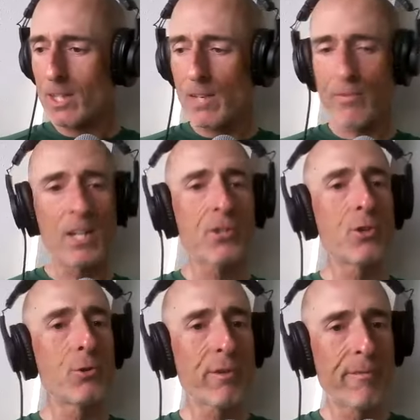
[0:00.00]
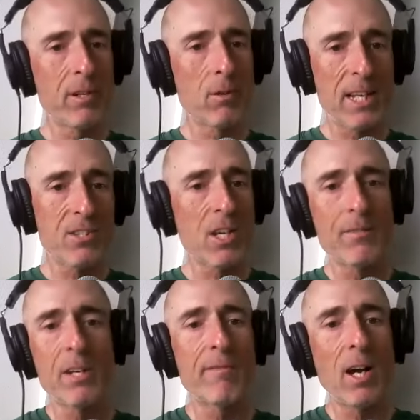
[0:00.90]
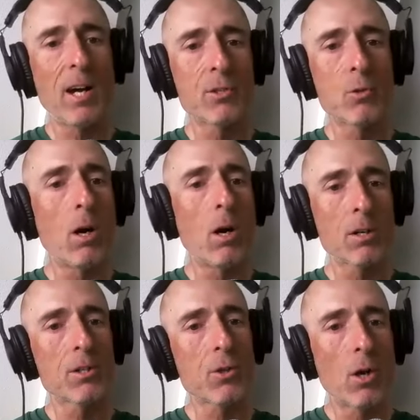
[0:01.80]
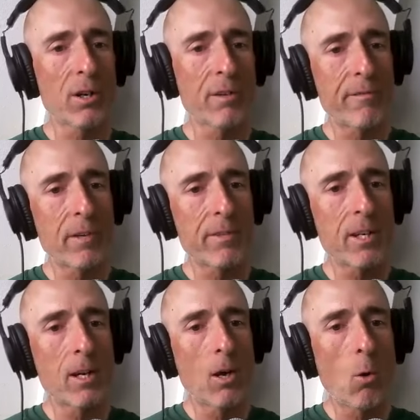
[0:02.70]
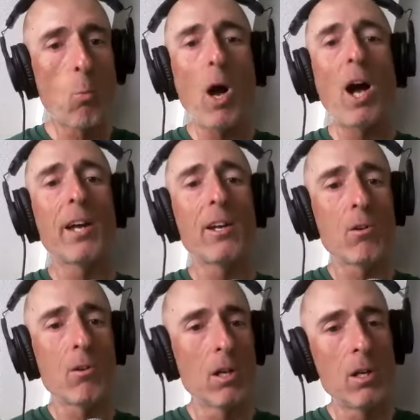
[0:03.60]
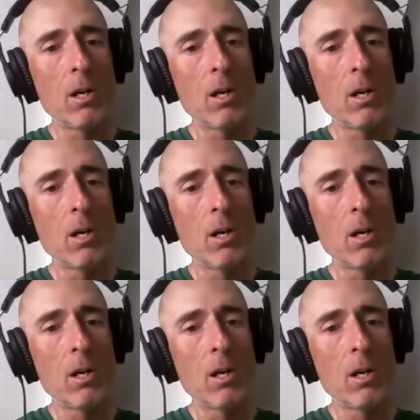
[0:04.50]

if that junior field had 75 to 100 to 150 while